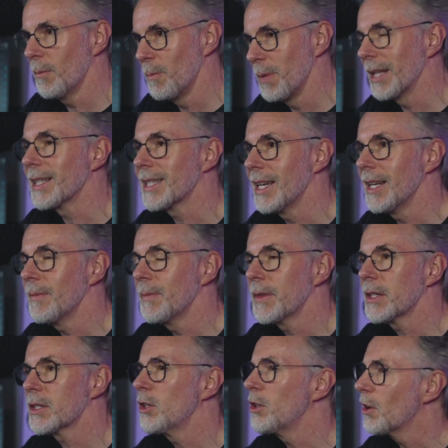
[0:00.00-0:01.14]
built in.
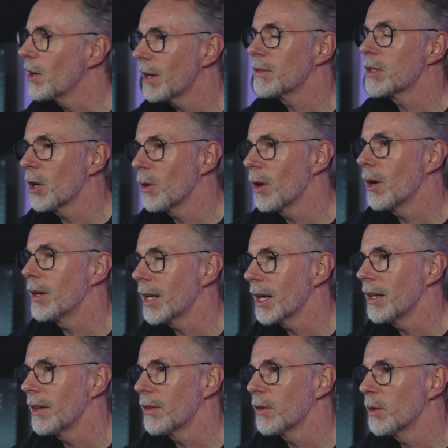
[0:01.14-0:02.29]
So you don't have to go out and get
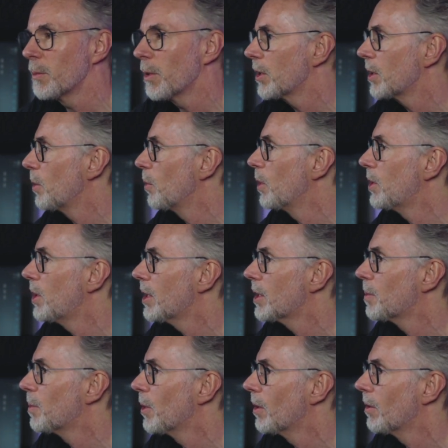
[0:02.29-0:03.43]
any third-party widgets.
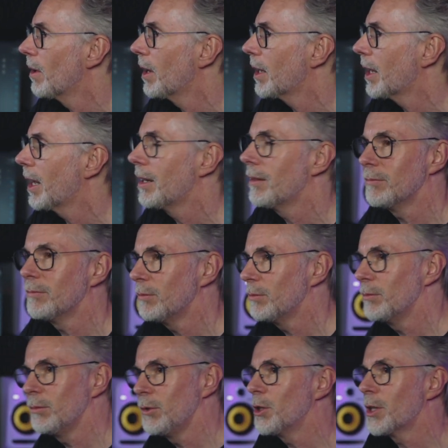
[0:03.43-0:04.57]
But again,
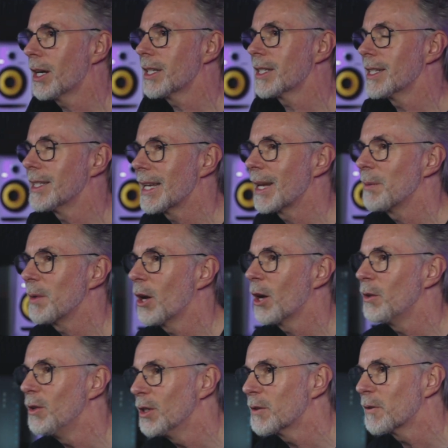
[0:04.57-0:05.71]
you guys can tell me how
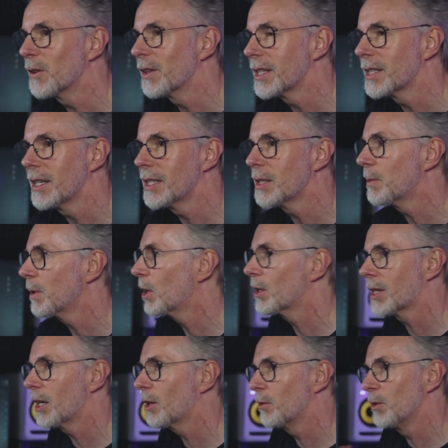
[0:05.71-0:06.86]
useful this is because
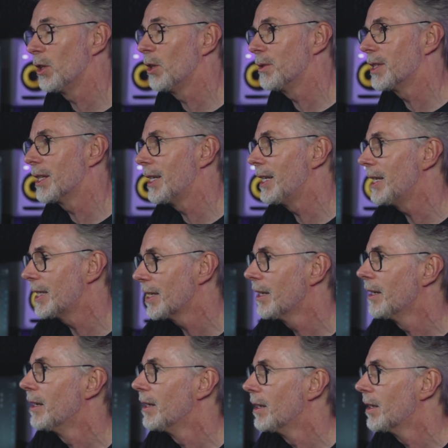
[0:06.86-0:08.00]
I don't use these.
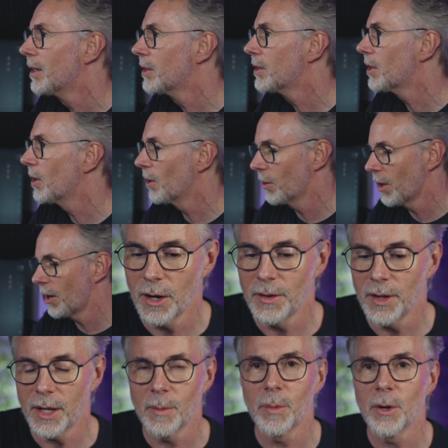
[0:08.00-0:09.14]
So how they
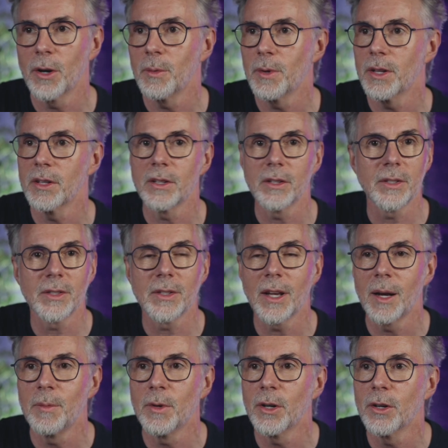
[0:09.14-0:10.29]
compare with others,
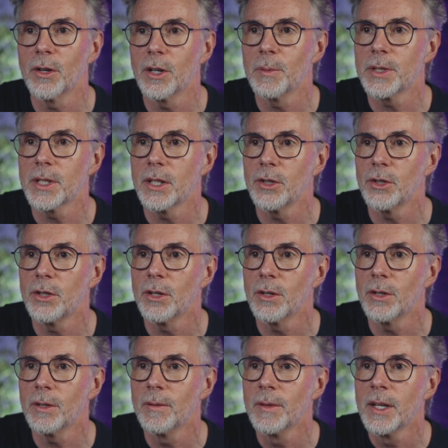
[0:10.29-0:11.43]
I'm not 100%
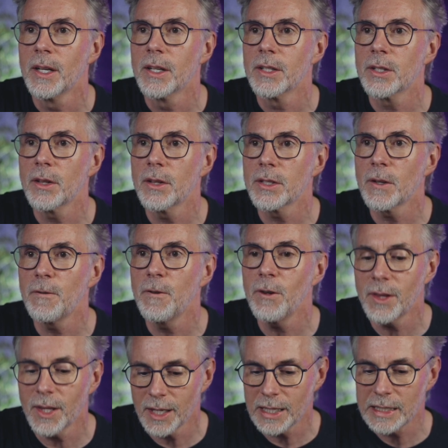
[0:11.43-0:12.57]
sure. So there's a few
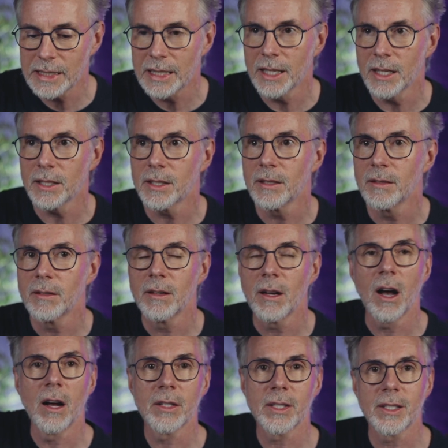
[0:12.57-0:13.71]
things that
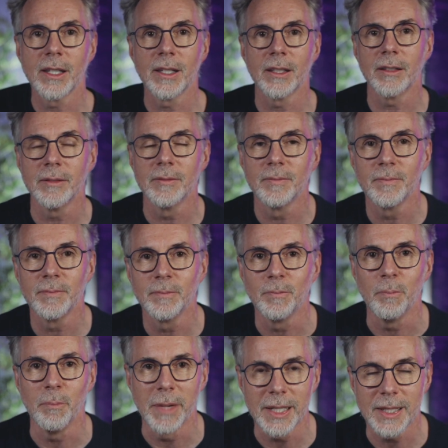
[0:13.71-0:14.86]
are still
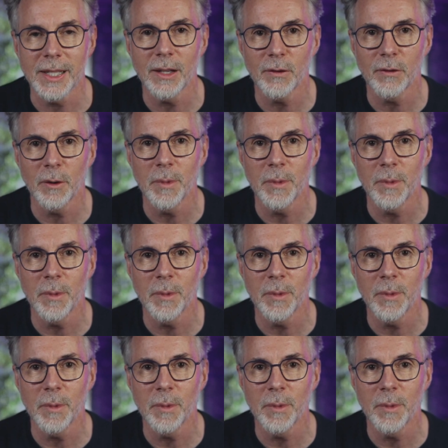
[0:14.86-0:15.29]
missing from